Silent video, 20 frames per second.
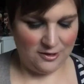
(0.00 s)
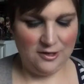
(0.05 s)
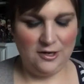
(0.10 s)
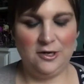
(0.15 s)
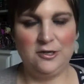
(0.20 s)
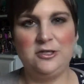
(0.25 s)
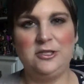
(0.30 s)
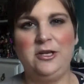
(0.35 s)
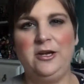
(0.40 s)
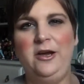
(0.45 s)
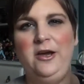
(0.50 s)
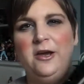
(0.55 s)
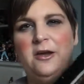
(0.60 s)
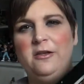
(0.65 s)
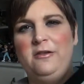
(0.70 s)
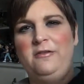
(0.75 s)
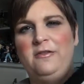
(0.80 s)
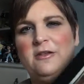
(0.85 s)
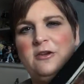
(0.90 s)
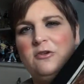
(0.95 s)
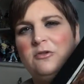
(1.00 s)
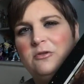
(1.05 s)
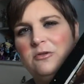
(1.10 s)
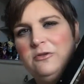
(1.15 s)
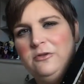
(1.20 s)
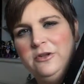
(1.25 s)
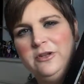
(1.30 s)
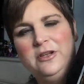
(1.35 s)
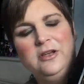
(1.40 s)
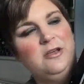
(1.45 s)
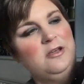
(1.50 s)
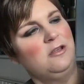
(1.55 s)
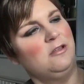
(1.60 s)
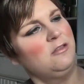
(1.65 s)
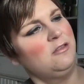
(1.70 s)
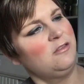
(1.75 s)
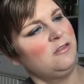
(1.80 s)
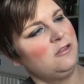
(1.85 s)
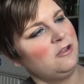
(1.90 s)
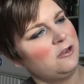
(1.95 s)
it actually has the old
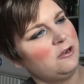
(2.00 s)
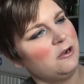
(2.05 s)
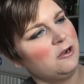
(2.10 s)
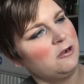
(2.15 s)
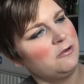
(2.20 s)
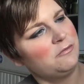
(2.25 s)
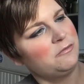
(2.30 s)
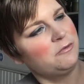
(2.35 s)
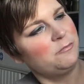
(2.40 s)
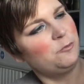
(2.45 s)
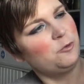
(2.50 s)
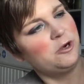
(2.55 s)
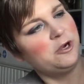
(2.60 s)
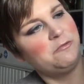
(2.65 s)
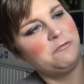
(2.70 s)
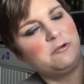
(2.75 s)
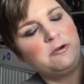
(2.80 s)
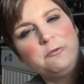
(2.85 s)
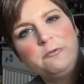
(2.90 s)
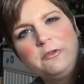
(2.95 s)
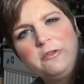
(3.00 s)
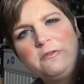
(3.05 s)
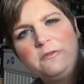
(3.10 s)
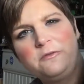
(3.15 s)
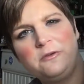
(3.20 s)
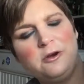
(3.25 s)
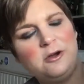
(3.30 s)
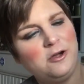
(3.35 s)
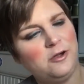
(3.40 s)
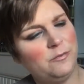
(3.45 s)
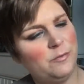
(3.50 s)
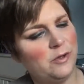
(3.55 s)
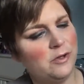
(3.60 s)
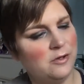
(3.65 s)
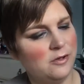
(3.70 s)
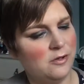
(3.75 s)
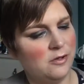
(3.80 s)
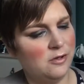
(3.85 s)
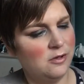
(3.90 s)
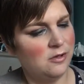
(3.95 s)
sticker from wherever it was from.
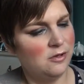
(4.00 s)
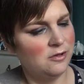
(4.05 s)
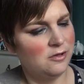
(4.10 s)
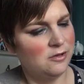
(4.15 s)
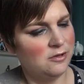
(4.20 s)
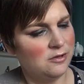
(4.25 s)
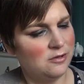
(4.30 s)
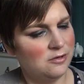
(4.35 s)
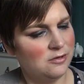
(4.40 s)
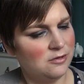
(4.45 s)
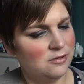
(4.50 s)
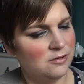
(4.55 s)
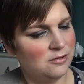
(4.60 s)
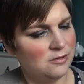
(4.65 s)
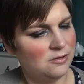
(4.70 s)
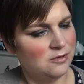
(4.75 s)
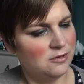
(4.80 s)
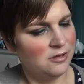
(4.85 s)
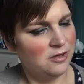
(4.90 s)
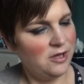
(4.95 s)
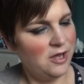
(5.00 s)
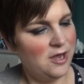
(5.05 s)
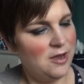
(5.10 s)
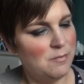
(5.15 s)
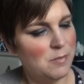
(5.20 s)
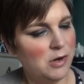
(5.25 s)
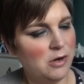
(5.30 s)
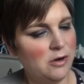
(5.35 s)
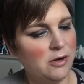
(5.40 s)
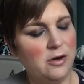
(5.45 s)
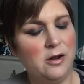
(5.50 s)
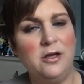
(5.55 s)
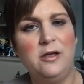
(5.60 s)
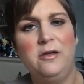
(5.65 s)
Kmart,